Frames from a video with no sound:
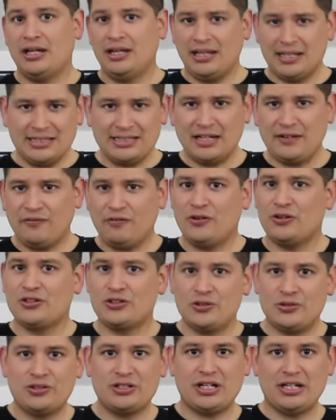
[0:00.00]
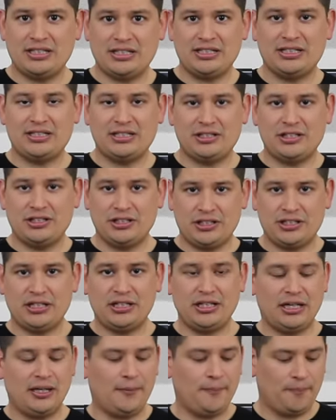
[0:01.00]
let's say for the 2JZ
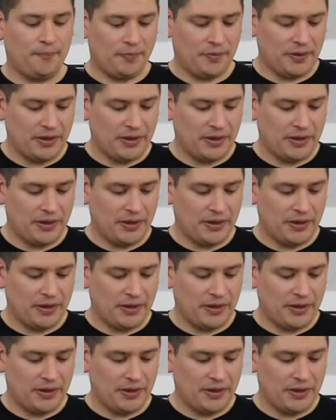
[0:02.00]
GTE.